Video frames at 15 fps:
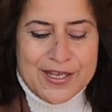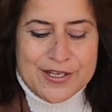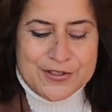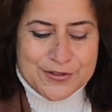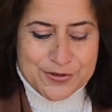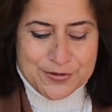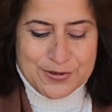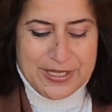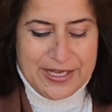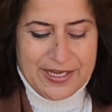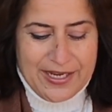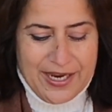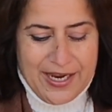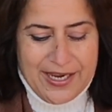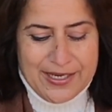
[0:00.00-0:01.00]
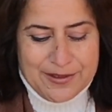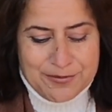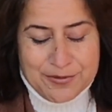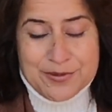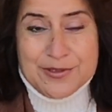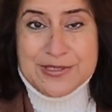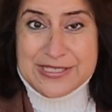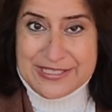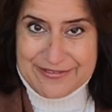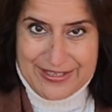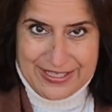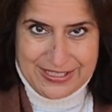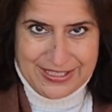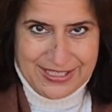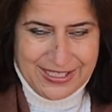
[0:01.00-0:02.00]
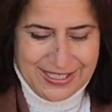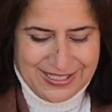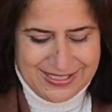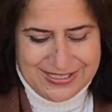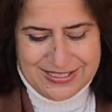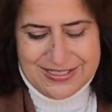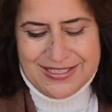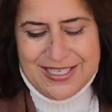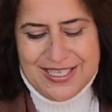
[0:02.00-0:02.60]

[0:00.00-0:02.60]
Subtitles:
So today I was divinely guided